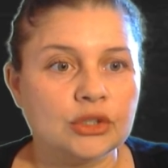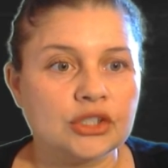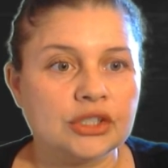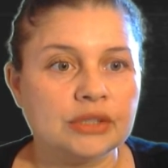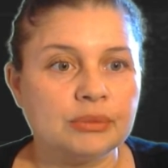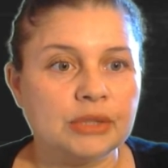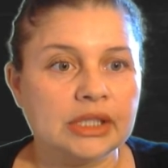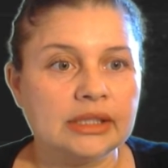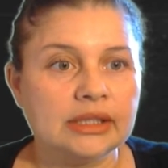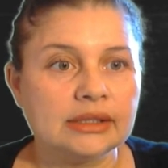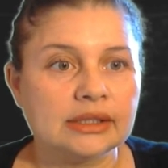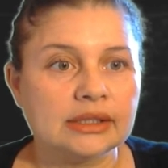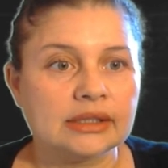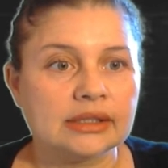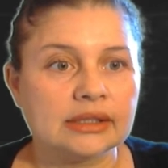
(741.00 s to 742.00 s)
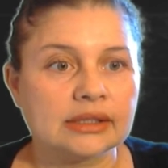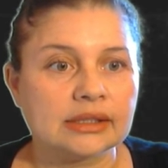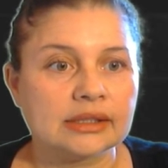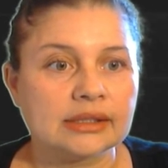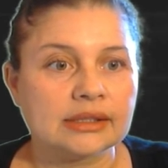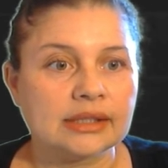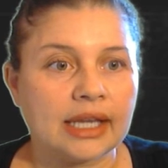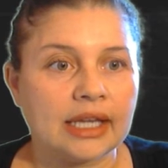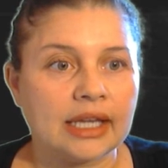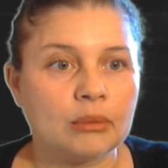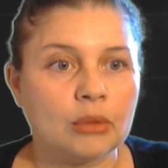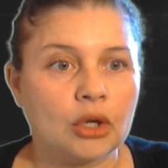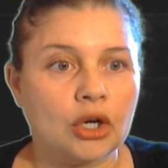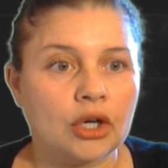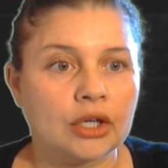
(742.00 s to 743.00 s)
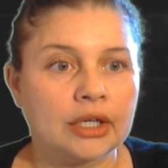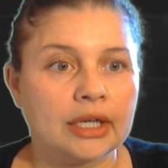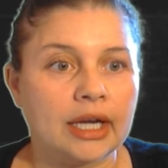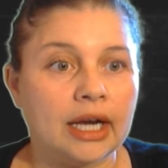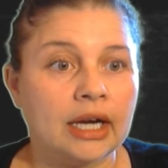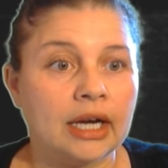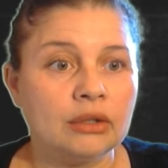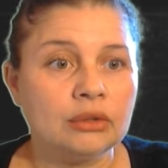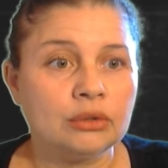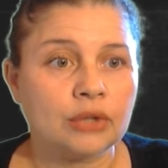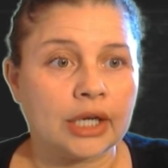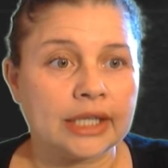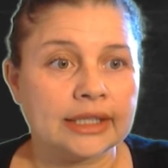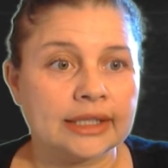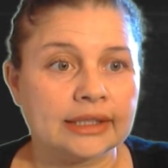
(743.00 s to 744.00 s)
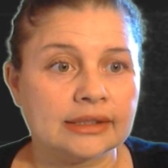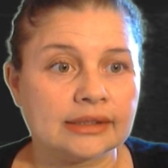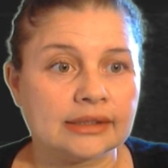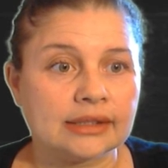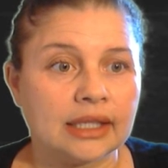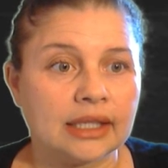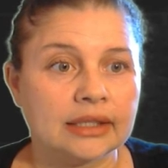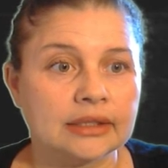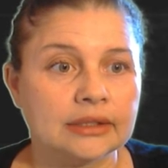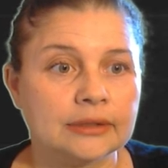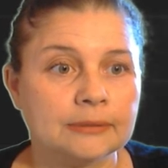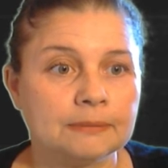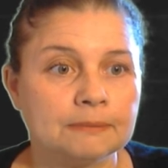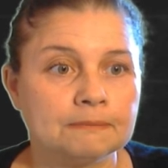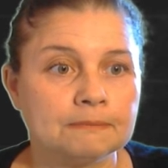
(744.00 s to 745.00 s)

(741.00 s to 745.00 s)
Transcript: which means it is the same on our right hand side.